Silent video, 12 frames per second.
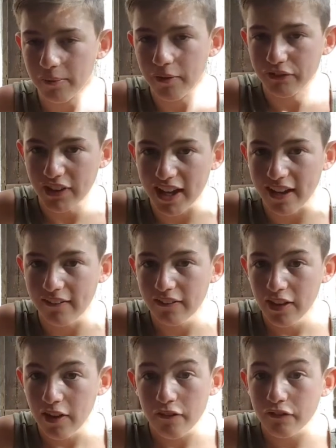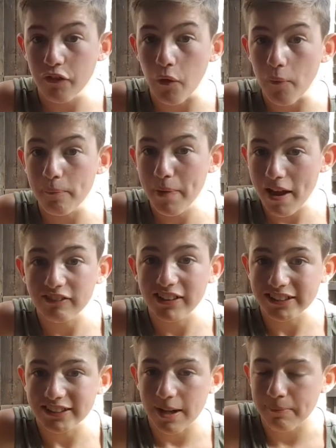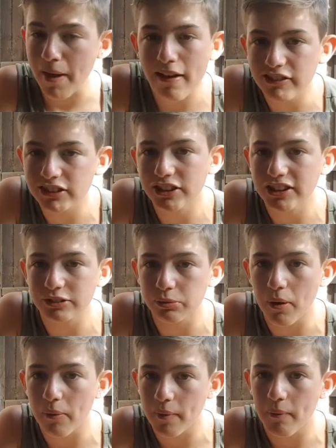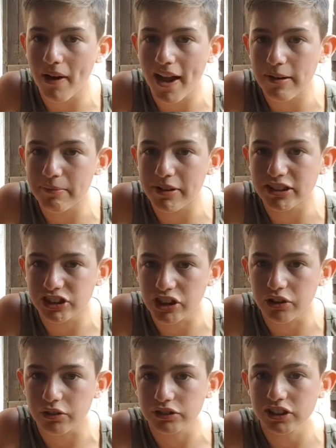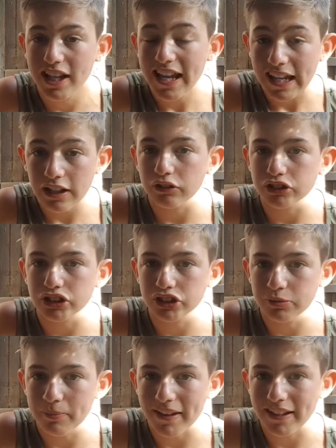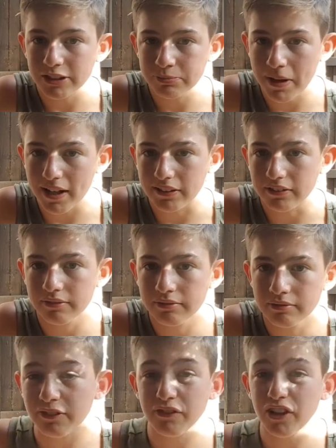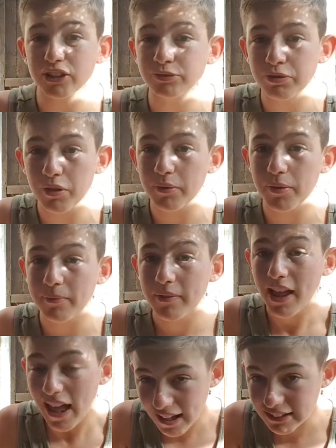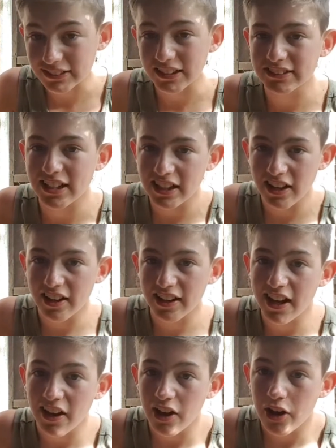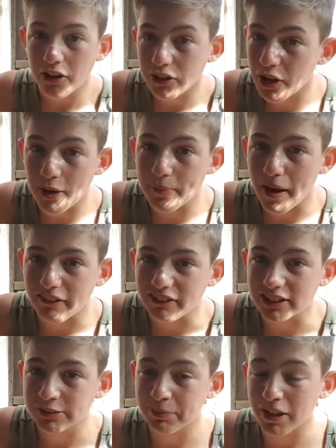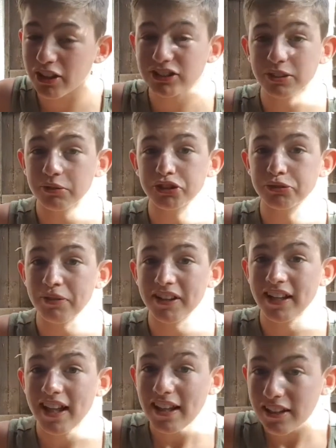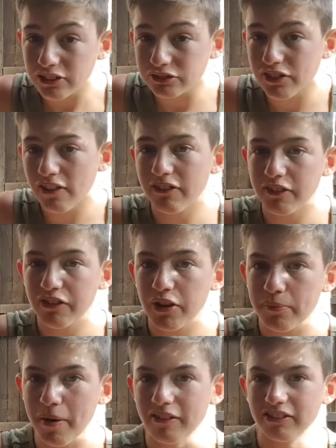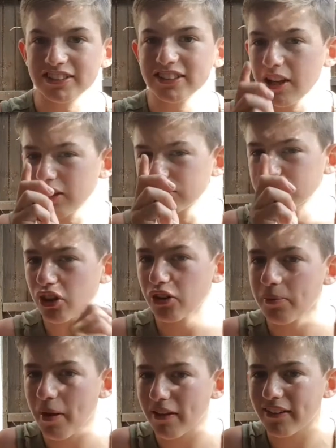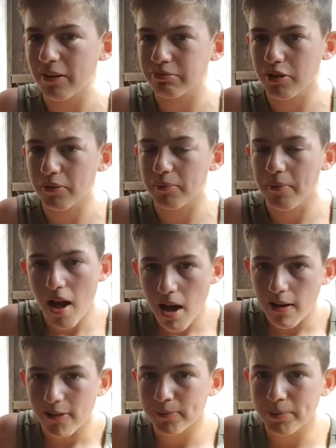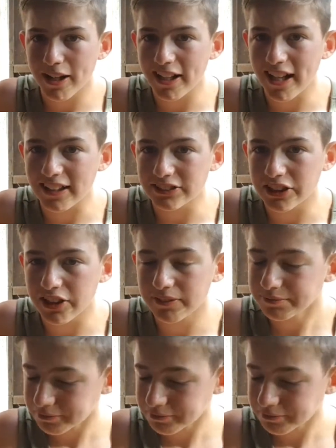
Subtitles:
of year for berries, and berries is what we were aiming to use in order to make this paint. The first problem, as I said earlier, no berries. Because it was spring, there was very few berries. Now, I'll talk about that problem a bit later,